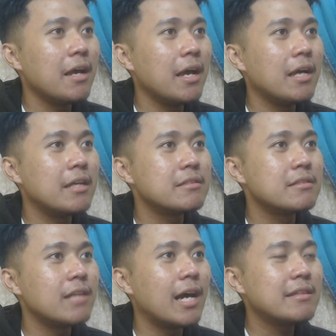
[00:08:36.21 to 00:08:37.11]
And
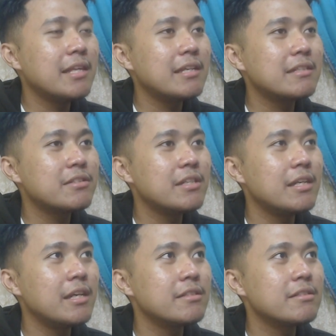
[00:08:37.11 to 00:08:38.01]
I think she
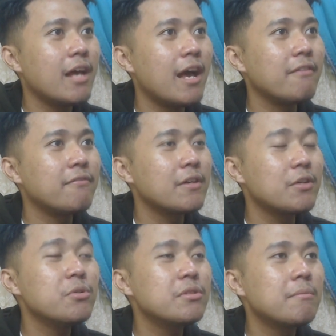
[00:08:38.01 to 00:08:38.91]
is have
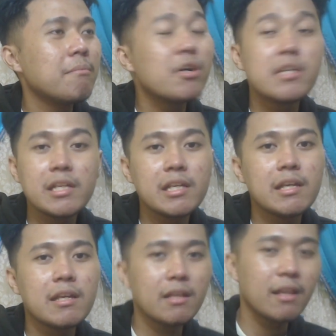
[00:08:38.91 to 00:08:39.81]
good body
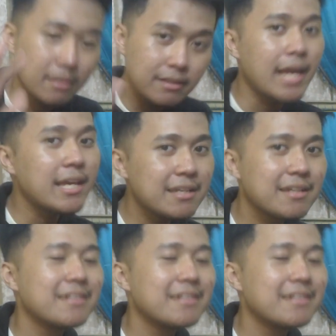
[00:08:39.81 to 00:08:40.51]
length.